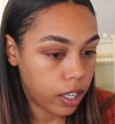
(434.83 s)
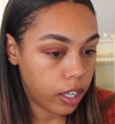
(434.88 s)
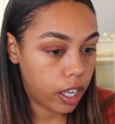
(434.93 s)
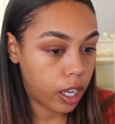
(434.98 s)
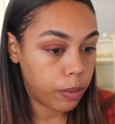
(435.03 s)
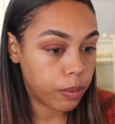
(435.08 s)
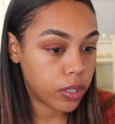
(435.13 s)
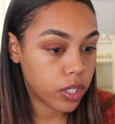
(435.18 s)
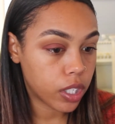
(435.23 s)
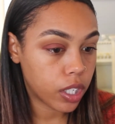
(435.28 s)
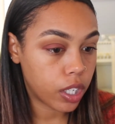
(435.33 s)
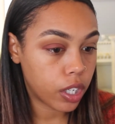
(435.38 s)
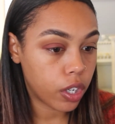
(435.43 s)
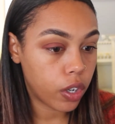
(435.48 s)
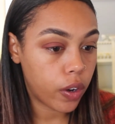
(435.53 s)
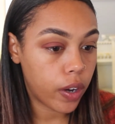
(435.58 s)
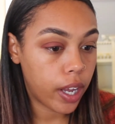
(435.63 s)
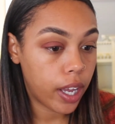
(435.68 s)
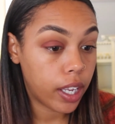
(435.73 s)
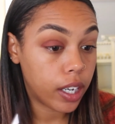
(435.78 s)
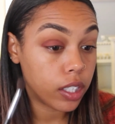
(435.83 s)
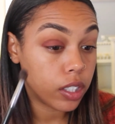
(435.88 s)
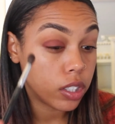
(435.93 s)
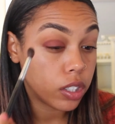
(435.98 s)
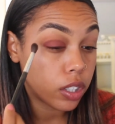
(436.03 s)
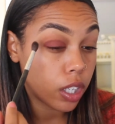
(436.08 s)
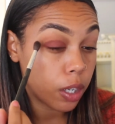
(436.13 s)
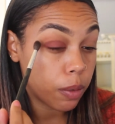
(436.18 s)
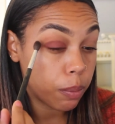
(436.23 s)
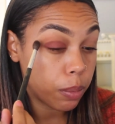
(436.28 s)
Now I'm just going to go ahead and
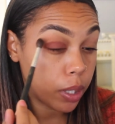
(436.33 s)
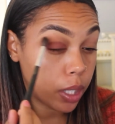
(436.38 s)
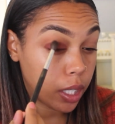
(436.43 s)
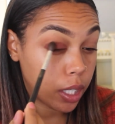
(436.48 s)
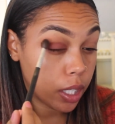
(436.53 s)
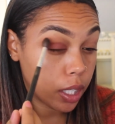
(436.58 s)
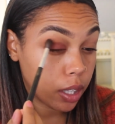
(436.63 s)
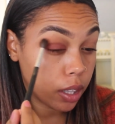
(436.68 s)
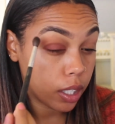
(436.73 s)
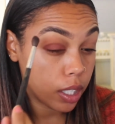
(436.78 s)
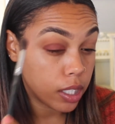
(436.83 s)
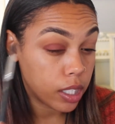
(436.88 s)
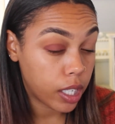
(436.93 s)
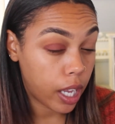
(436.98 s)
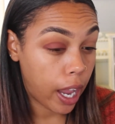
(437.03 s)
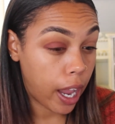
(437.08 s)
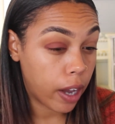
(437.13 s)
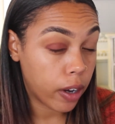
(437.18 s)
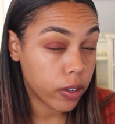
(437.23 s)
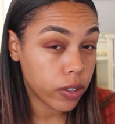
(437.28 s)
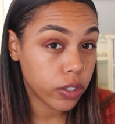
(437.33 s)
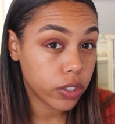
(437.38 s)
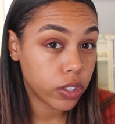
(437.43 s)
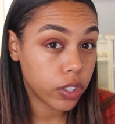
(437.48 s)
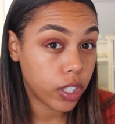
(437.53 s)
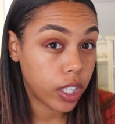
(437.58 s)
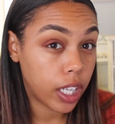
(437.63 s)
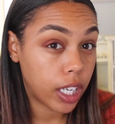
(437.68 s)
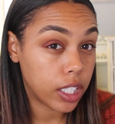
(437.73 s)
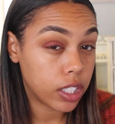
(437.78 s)
start blending this out
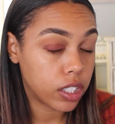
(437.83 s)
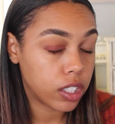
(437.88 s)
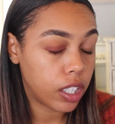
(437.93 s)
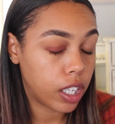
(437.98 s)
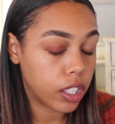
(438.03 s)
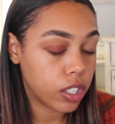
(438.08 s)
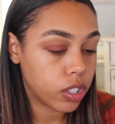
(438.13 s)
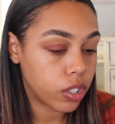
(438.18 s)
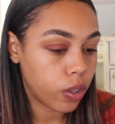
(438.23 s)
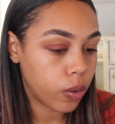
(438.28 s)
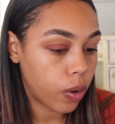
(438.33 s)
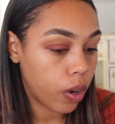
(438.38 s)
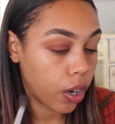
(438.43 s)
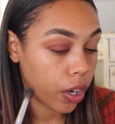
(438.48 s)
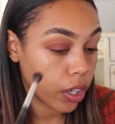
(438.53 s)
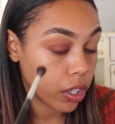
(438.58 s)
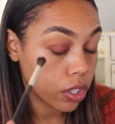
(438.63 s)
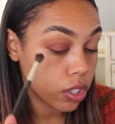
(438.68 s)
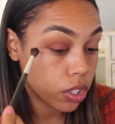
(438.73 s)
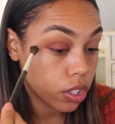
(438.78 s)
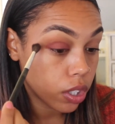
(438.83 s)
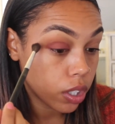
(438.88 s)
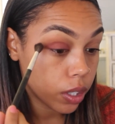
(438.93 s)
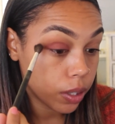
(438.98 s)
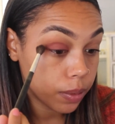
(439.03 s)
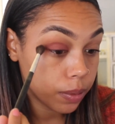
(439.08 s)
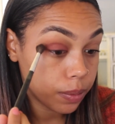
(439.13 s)
so that it's not so harsh.